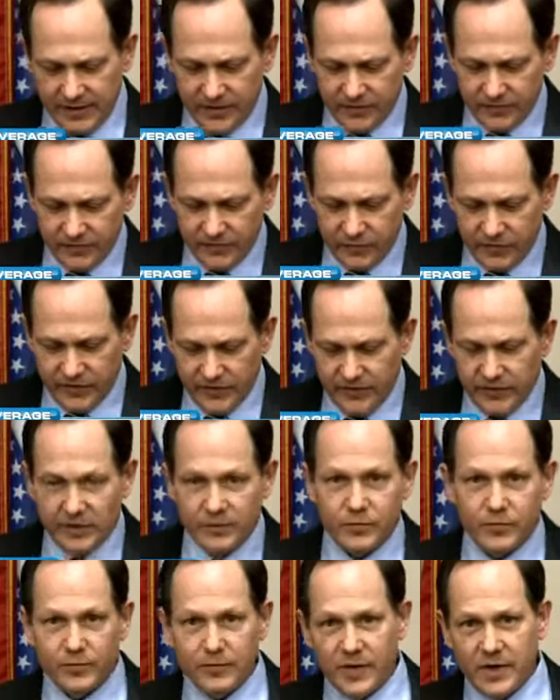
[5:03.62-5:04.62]
leaders within
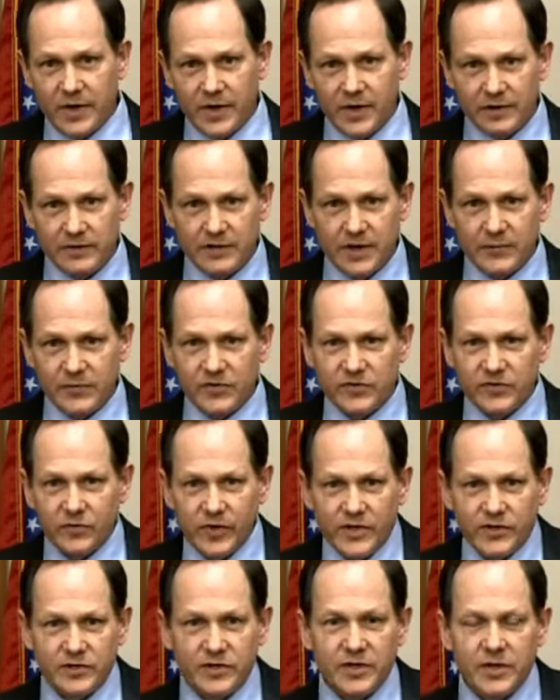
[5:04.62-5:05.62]
the
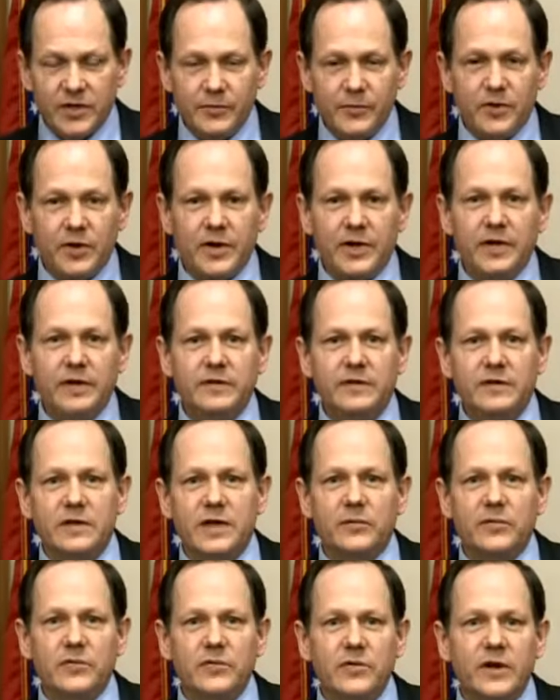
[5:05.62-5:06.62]
demonstration community, the
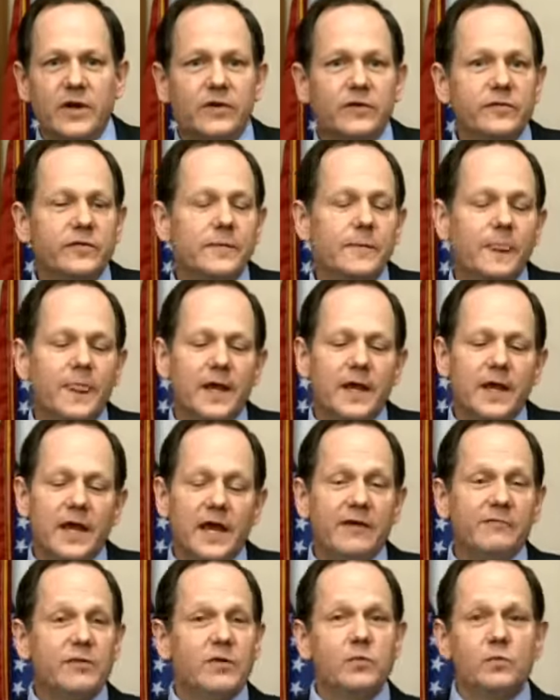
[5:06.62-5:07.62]
demonstrators,
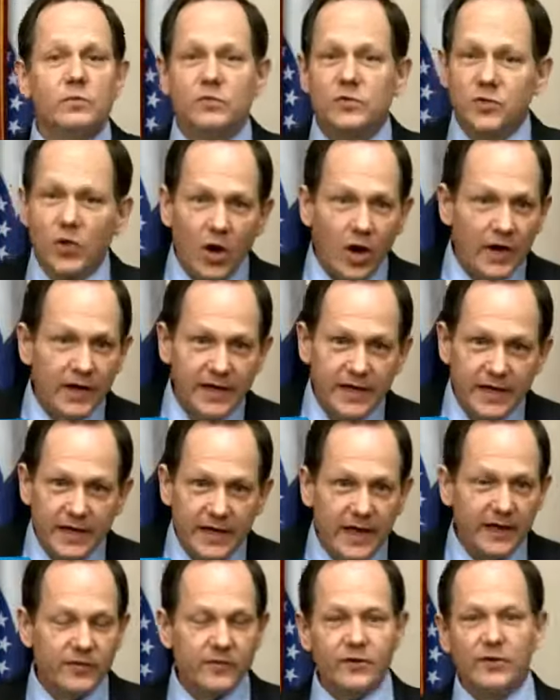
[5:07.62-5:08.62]
have been talking
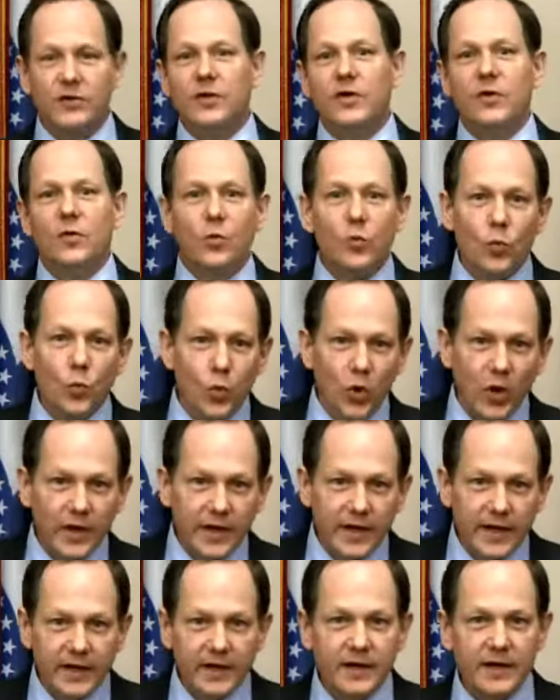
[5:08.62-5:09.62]
together,
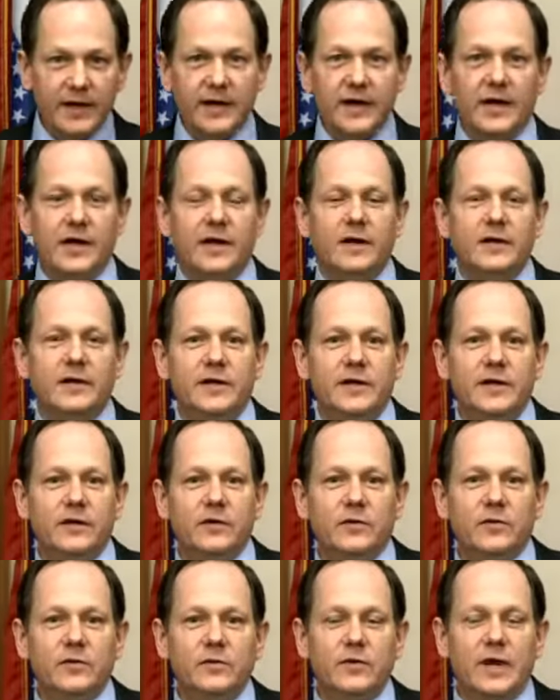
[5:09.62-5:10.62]
working
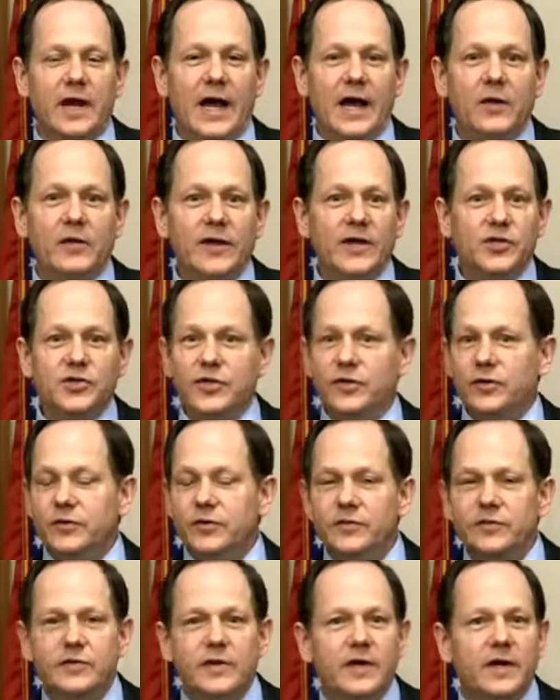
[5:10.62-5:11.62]
out
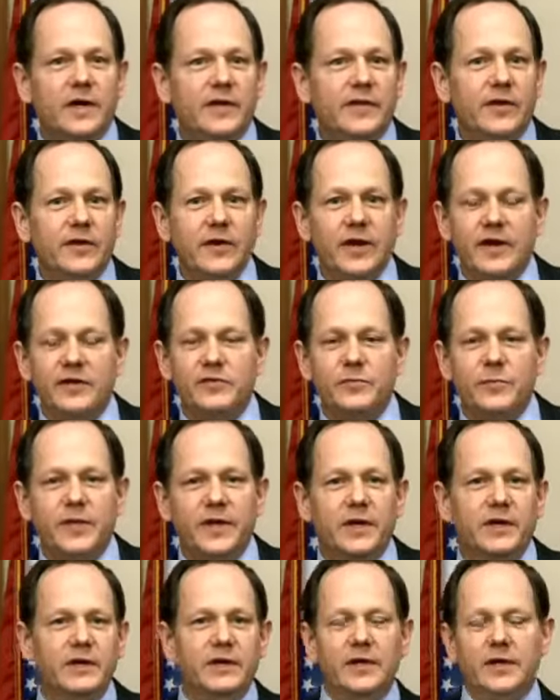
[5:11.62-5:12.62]
issues. There has
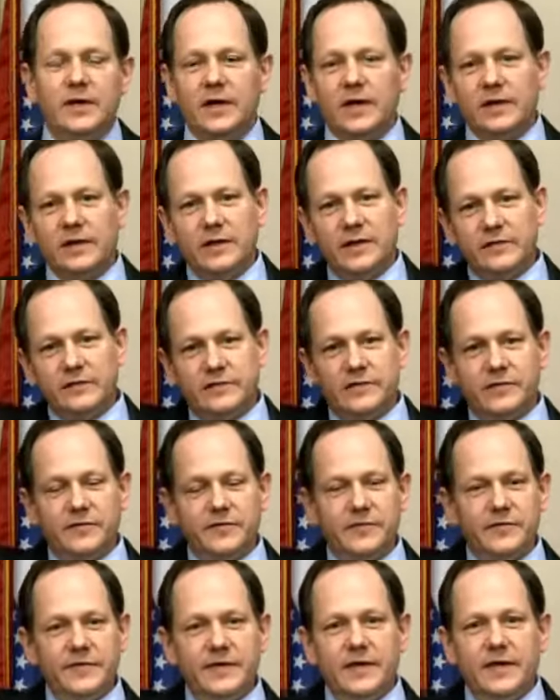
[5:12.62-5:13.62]
been a list
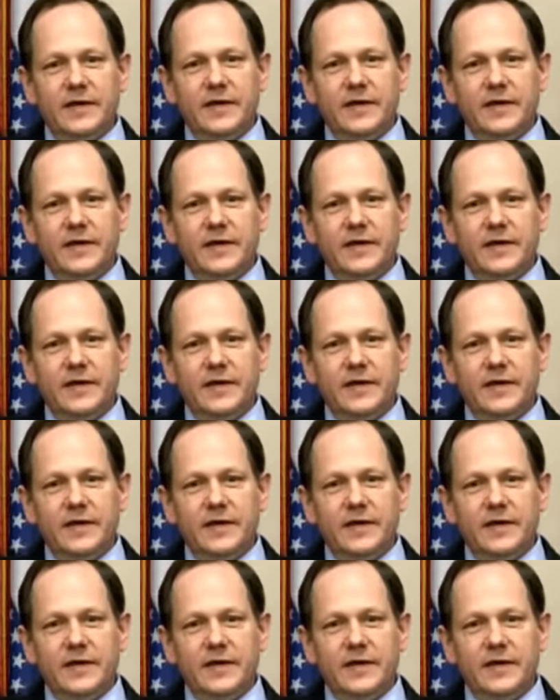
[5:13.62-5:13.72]
of